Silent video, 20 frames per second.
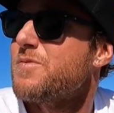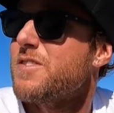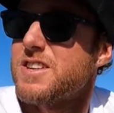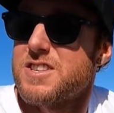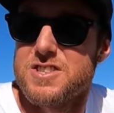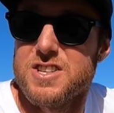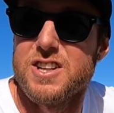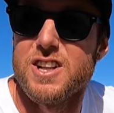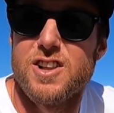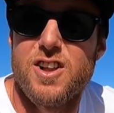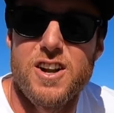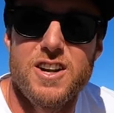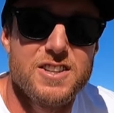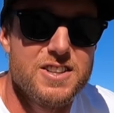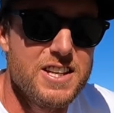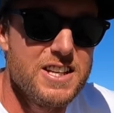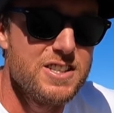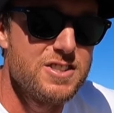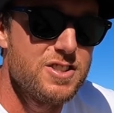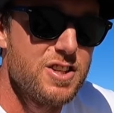There's still a lot
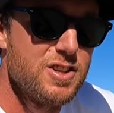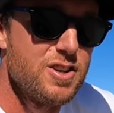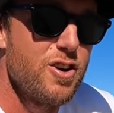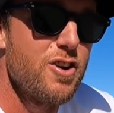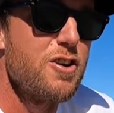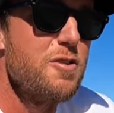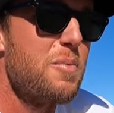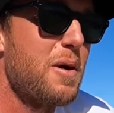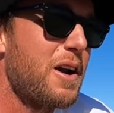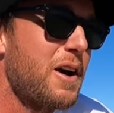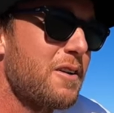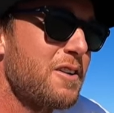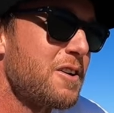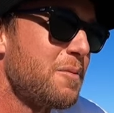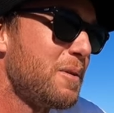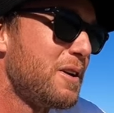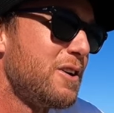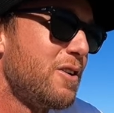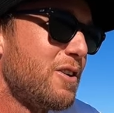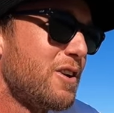of things to do, but I'm going
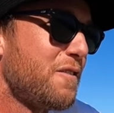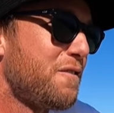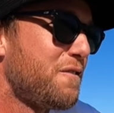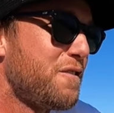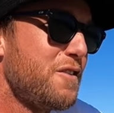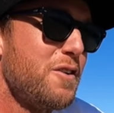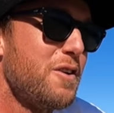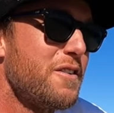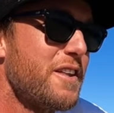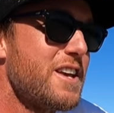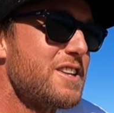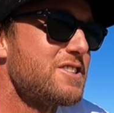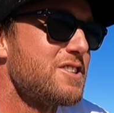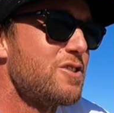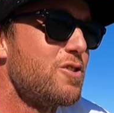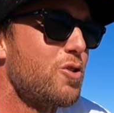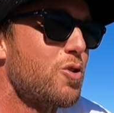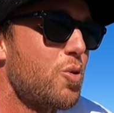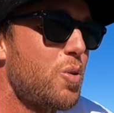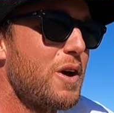to be doing a few of these
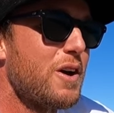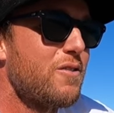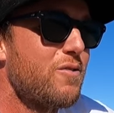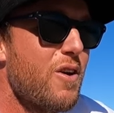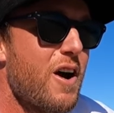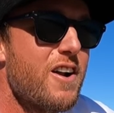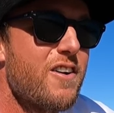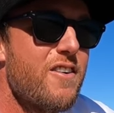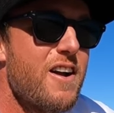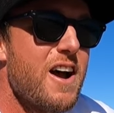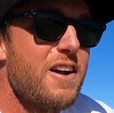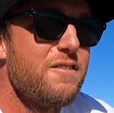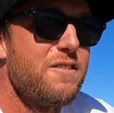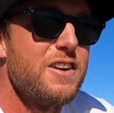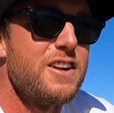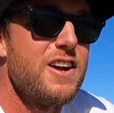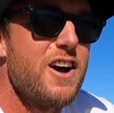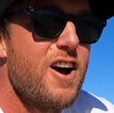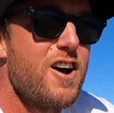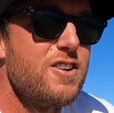little quick run-around
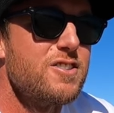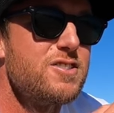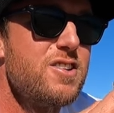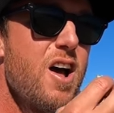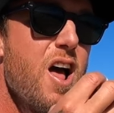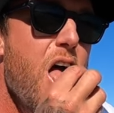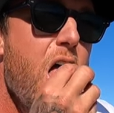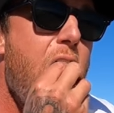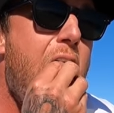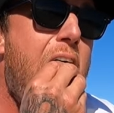videos